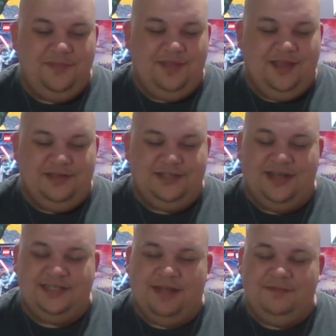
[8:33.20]
he's trying
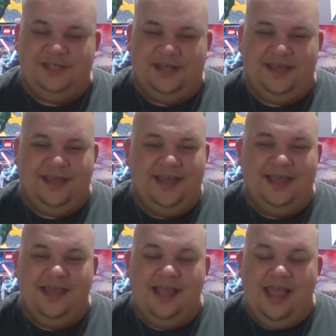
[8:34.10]
to stop
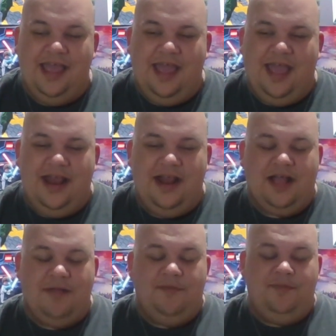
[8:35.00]
Chucky, and a
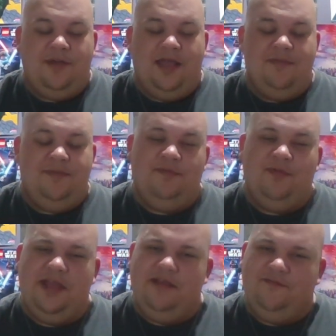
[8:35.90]
couple other people
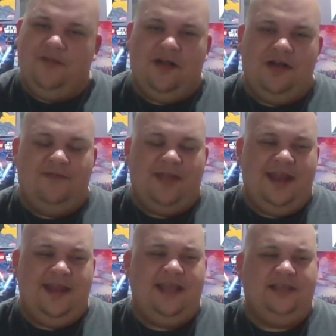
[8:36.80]
get involved.
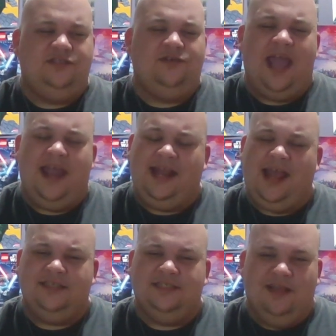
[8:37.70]
Andy
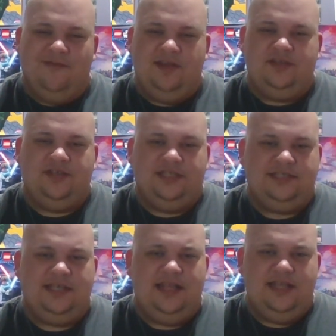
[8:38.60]
has a love
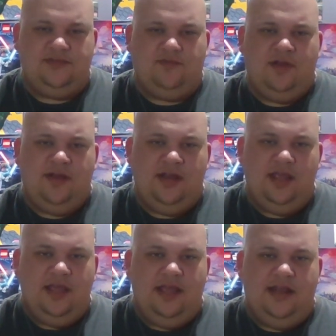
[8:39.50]
interest in this one
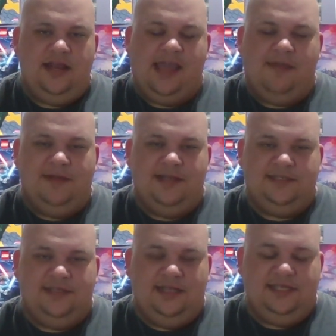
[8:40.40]
named
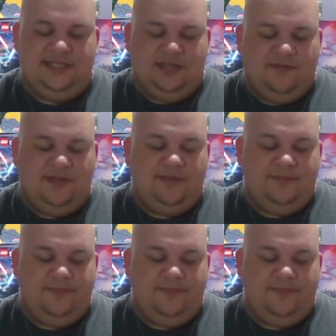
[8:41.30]
De Silva,